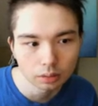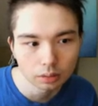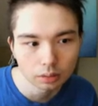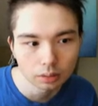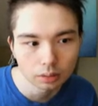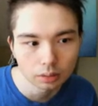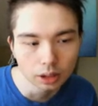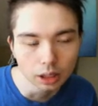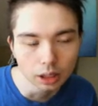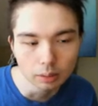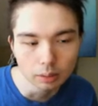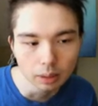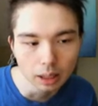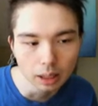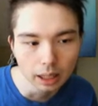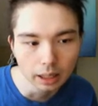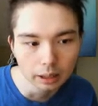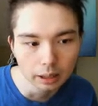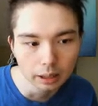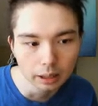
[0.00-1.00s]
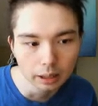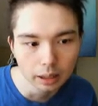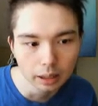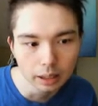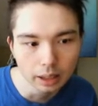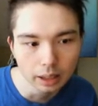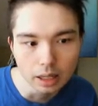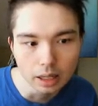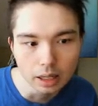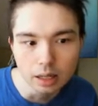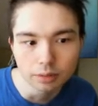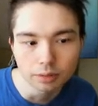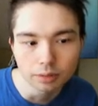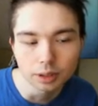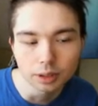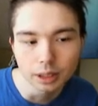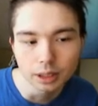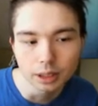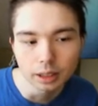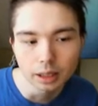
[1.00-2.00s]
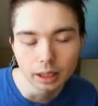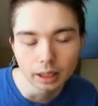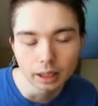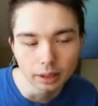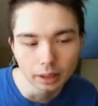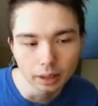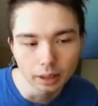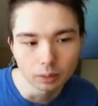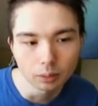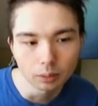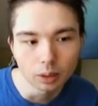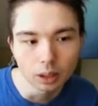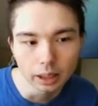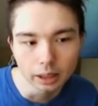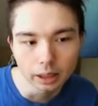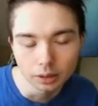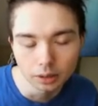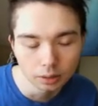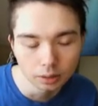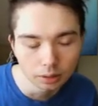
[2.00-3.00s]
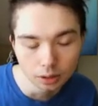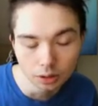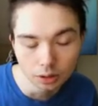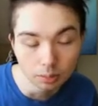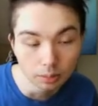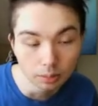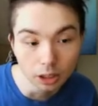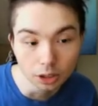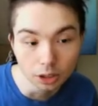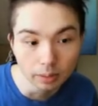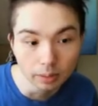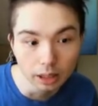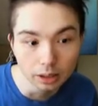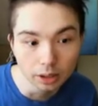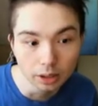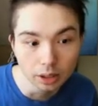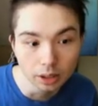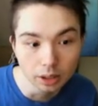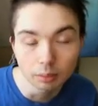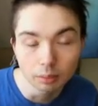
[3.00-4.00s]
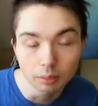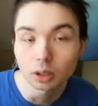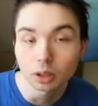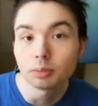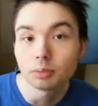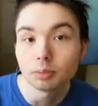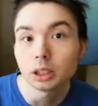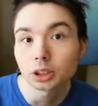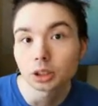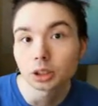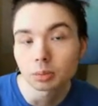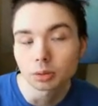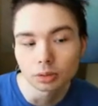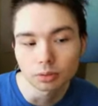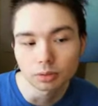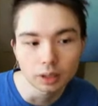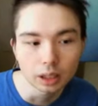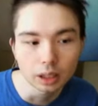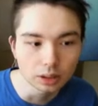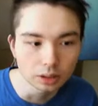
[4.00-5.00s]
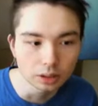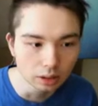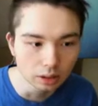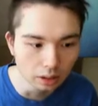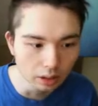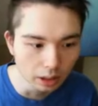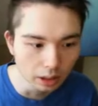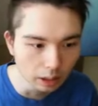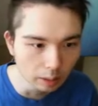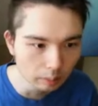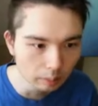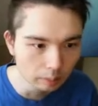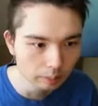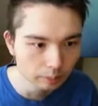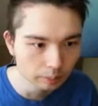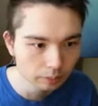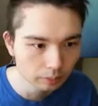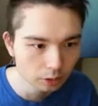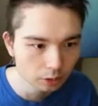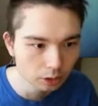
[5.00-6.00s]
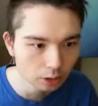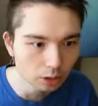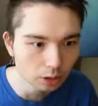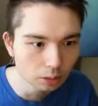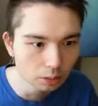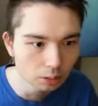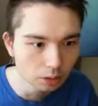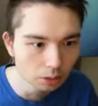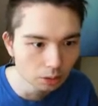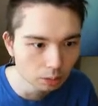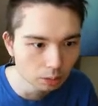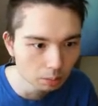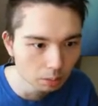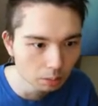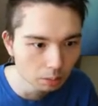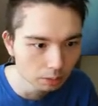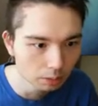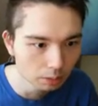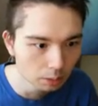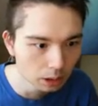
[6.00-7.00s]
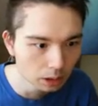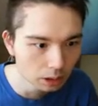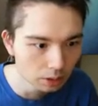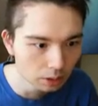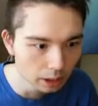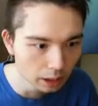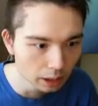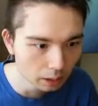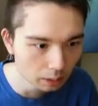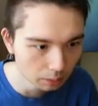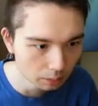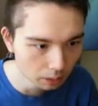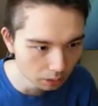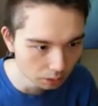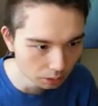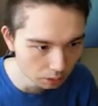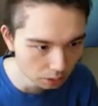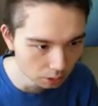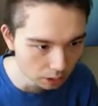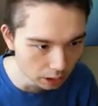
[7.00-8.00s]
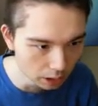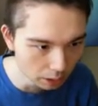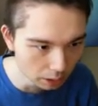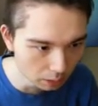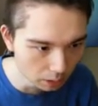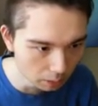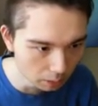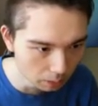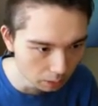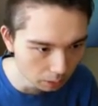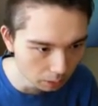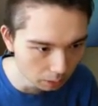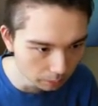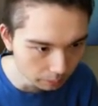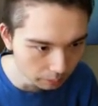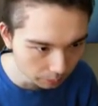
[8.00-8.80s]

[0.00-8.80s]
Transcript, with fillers: take back, and then e3, and then white is much better here. Both bishops are facing the king. You don't want to swap off queens now because you take with a pawn,